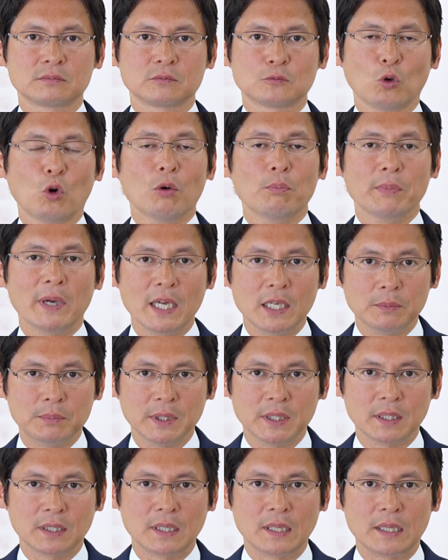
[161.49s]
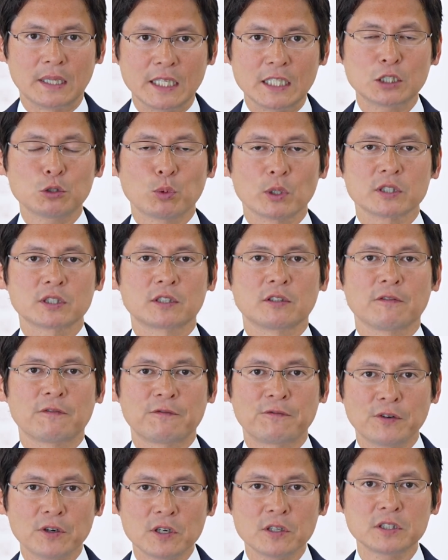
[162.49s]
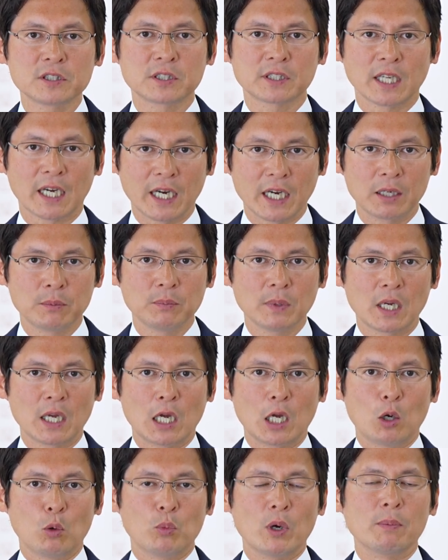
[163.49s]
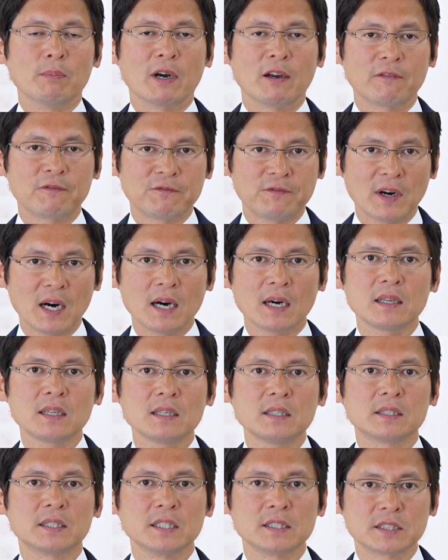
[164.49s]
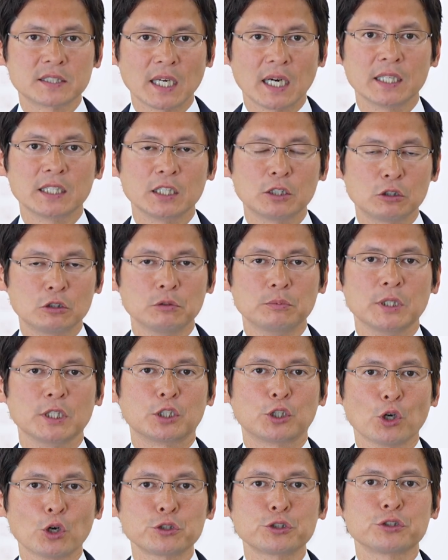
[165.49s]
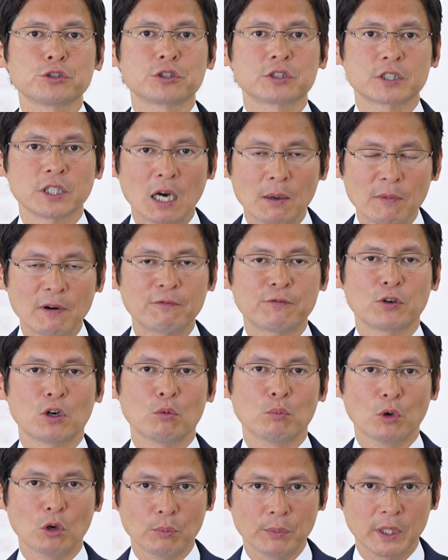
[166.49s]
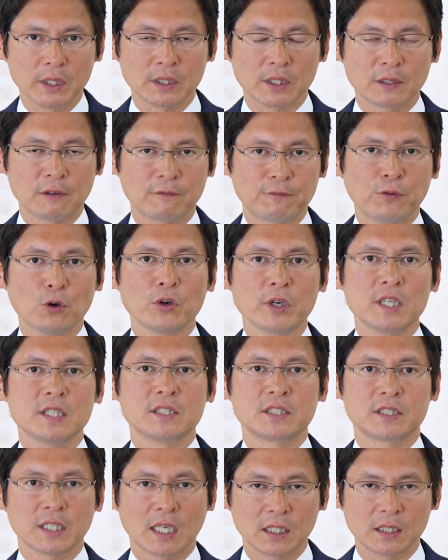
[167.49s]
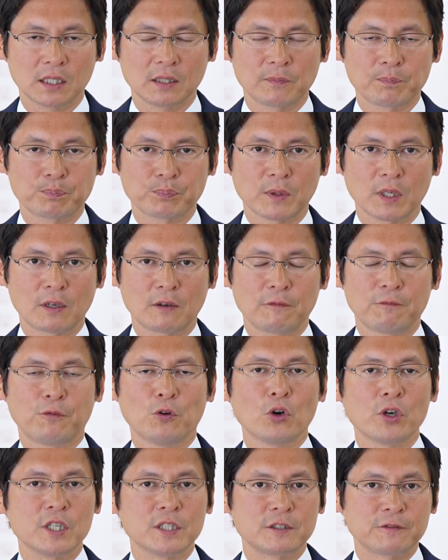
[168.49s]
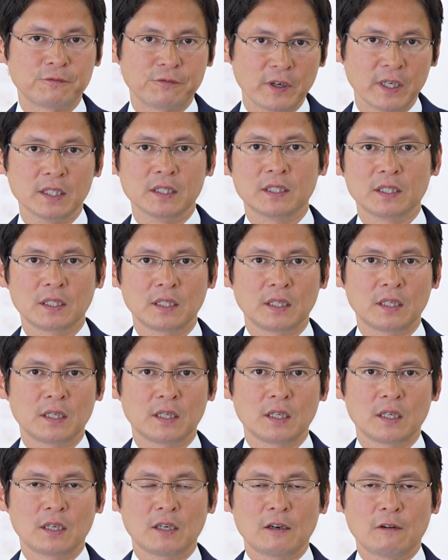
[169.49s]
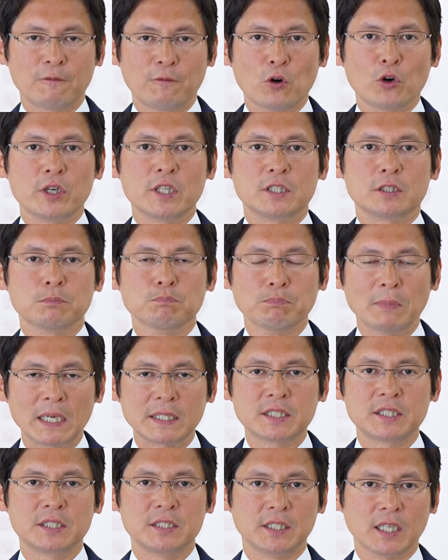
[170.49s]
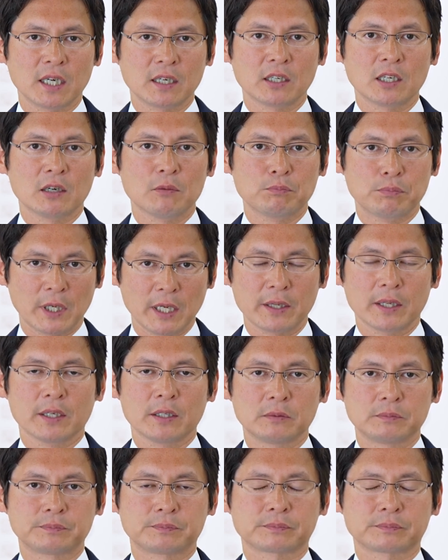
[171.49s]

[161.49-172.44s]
Or maybe this was the first time when my father decided to be Kyoshu-sama for a moment for his son, for his friend, for his much younger brother.